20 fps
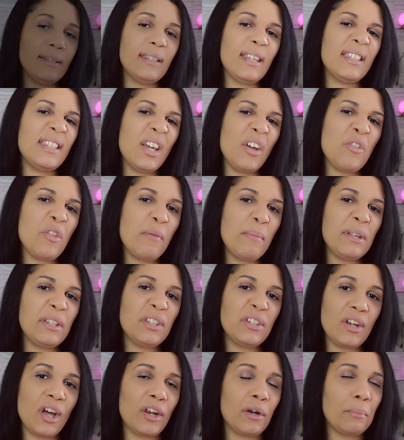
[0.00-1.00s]
To tell them it's
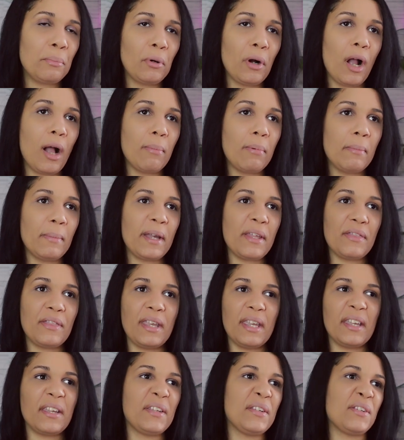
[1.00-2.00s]
not a problem, I
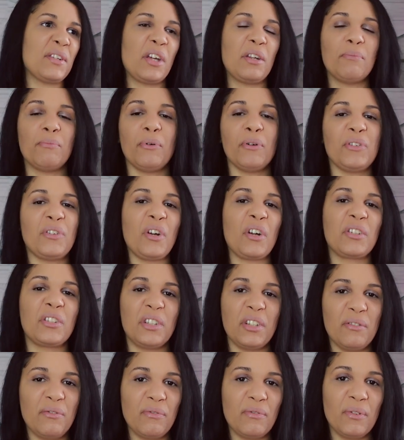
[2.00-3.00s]
think, is
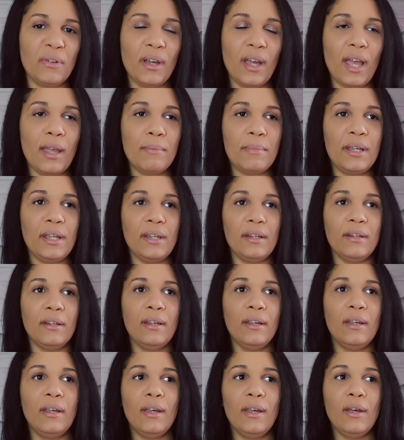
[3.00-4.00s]
unproductive. I mean,
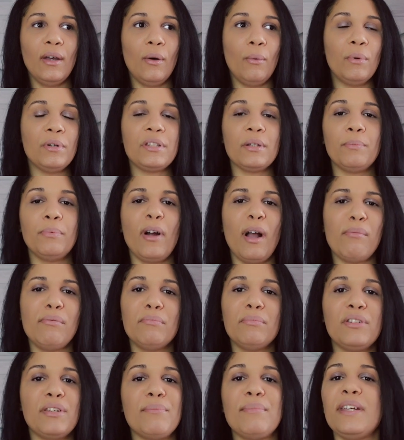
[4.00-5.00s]
what's a
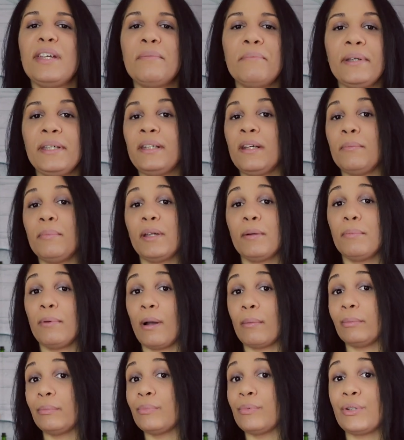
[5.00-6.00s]
problem to me may not be a
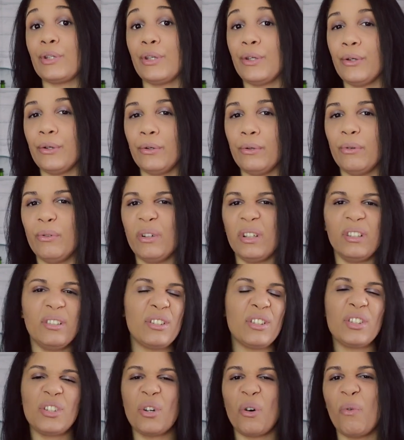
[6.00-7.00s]
problem to you, and
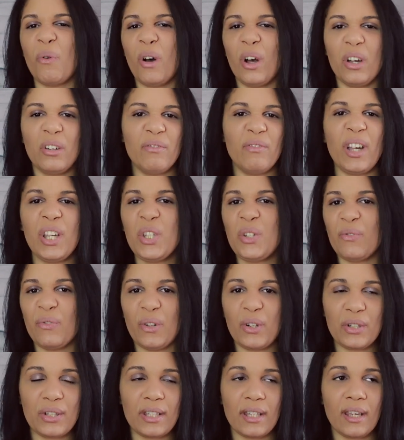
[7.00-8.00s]
so on, vice
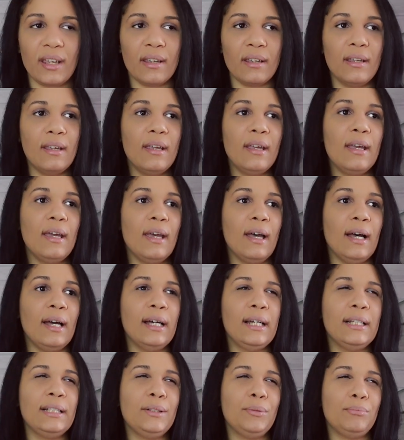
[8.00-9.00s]
versa.
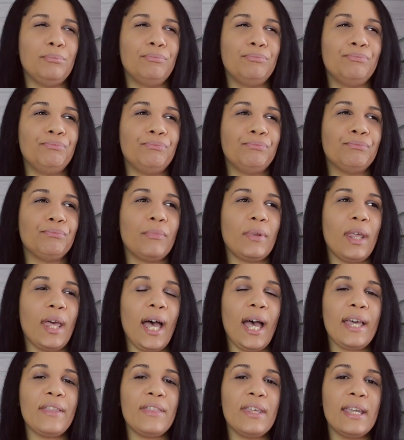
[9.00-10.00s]

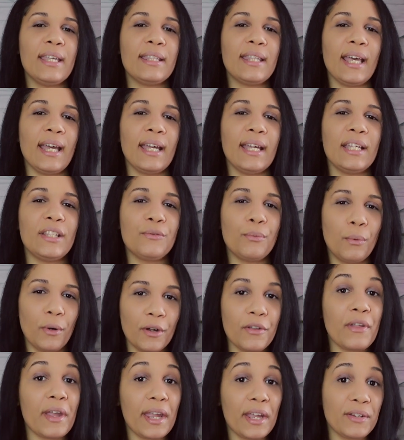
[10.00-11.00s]
I think that it's
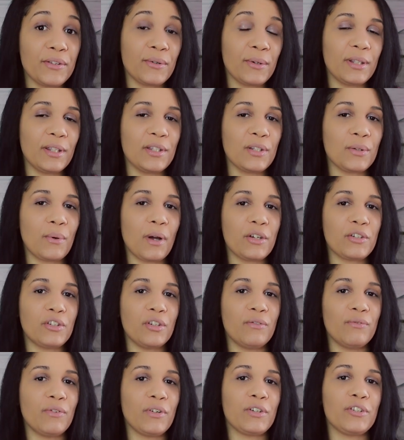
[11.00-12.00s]
worth answering this
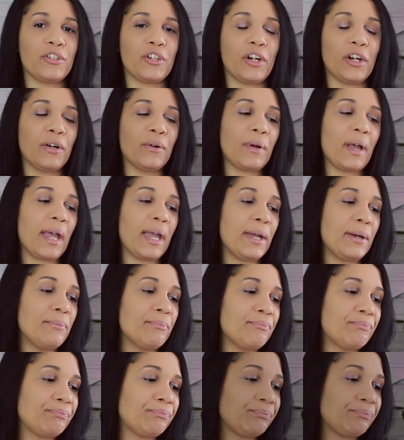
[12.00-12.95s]
question for sure, okay?